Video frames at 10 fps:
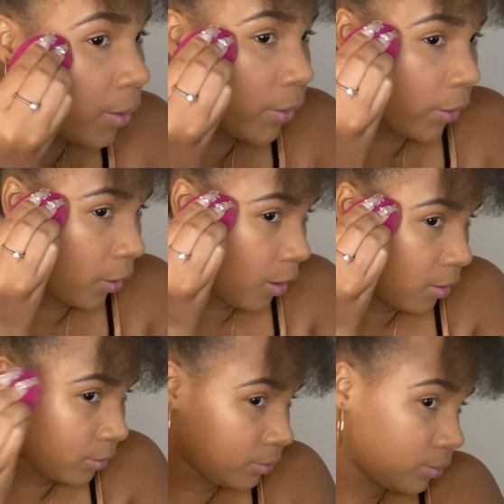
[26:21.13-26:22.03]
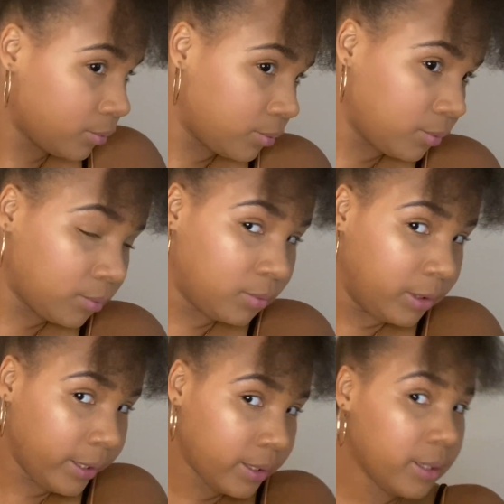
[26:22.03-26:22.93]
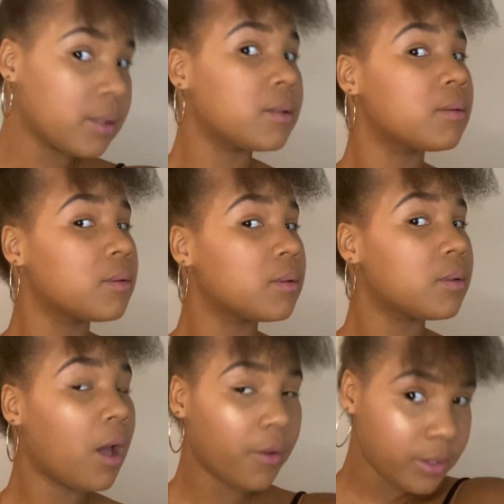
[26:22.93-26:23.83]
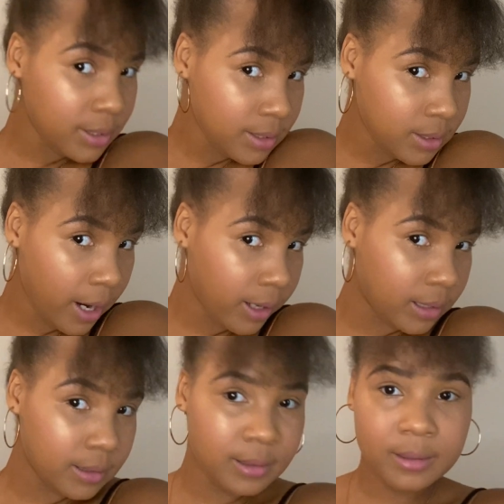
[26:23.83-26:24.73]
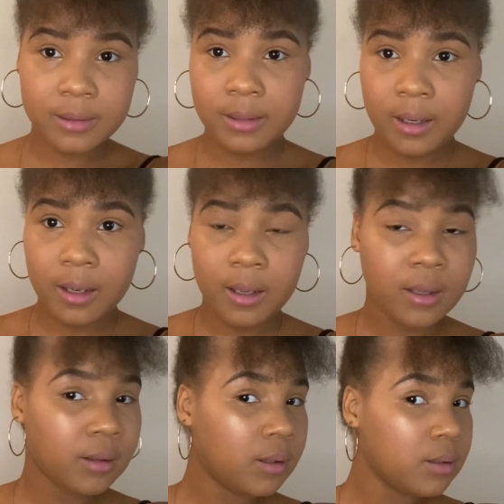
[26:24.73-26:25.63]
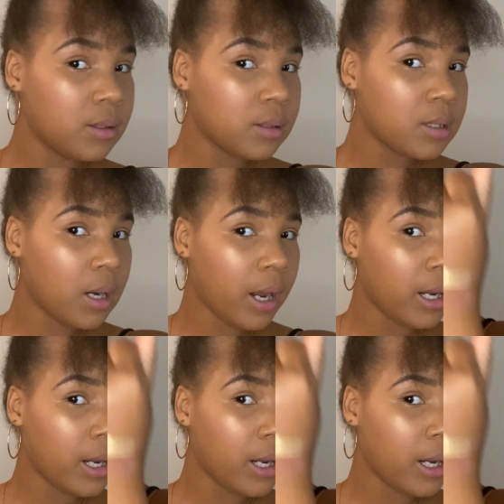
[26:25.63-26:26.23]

Girl, this is nice. This is nice.